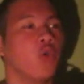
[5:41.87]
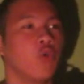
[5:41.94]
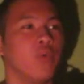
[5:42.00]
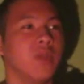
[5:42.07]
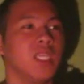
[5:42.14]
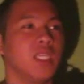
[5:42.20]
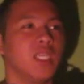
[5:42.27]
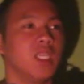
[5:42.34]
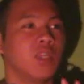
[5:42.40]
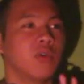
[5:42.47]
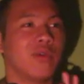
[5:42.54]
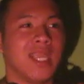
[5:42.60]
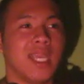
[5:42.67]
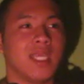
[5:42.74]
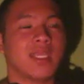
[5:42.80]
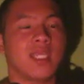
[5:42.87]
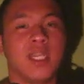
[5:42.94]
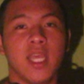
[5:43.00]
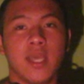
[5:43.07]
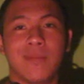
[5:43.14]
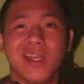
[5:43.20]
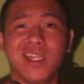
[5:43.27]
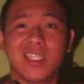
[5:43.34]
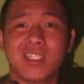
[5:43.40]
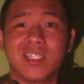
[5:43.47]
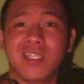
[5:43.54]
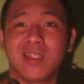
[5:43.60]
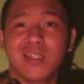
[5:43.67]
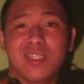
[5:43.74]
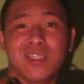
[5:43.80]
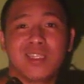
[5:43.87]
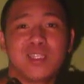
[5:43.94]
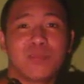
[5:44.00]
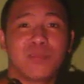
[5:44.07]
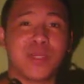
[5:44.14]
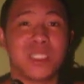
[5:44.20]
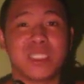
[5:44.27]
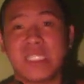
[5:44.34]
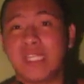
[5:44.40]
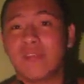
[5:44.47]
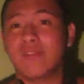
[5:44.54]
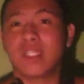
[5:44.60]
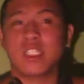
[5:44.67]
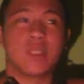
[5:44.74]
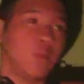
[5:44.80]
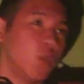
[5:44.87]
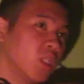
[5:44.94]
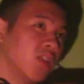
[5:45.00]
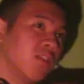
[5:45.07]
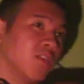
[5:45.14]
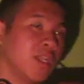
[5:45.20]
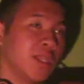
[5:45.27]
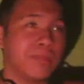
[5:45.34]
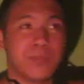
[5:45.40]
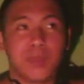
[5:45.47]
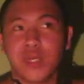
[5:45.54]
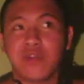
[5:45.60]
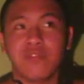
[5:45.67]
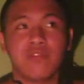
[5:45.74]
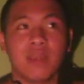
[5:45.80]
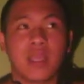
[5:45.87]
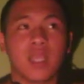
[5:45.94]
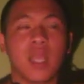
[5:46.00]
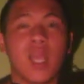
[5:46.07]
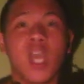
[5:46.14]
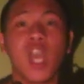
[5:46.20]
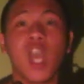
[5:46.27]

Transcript: We create an image that is perceived as beautiful and perfect.